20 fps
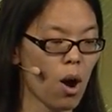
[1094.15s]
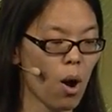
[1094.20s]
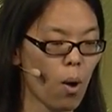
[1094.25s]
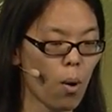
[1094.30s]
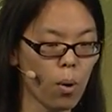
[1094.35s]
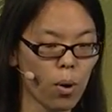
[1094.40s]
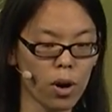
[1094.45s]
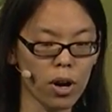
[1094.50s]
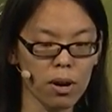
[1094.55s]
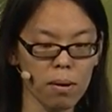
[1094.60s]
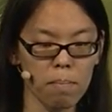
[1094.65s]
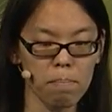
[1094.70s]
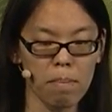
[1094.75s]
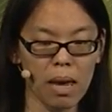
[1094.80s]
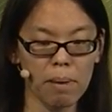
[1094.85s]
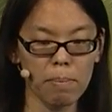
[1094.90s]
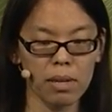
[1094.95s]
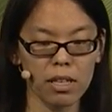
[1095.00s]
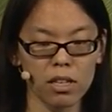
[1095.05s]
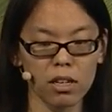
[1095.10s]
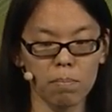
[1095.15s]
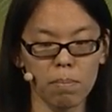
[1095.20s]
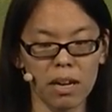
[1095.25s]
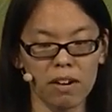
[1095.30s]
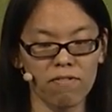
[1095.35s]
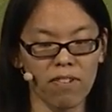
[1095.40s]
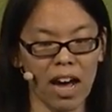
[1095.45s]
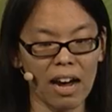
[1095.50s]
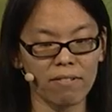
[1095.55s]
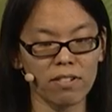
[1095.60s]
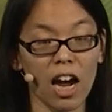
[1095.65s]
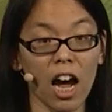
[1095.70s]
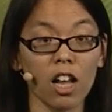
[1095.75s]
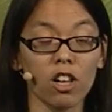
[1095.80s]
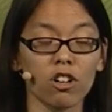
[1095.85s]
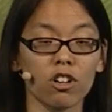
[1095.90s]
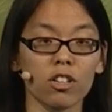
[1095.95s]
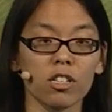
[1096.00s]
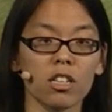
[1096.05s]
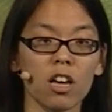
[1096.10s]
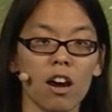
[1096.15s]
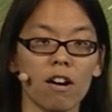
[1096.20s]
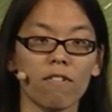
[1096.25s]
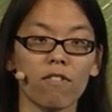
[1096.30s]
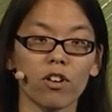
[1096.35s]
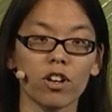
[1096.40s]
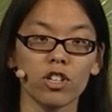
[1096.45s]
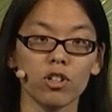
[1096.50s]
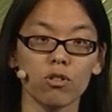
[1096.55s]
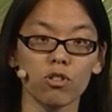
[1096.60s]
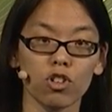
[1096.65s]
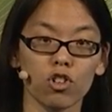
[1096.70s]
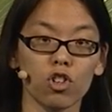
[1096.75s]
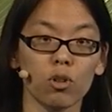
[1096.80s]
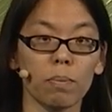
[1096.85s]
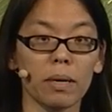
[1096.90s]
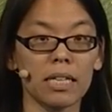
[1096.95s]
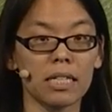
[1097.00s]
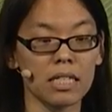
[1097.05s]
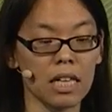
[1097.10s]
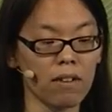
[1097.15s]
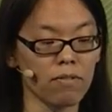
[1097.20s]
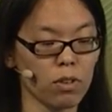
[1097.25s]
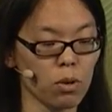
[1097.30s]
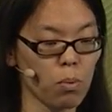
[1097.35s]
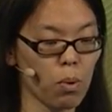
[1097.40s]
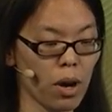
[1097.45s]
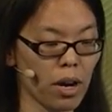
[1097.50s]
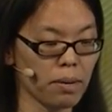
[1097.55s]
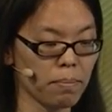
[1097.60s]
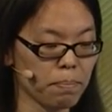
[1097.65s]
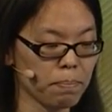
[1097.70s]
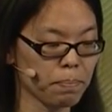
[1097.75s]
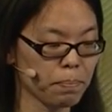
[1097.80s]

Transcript: Or maybe they'll bid $5 for a user who beats level 1.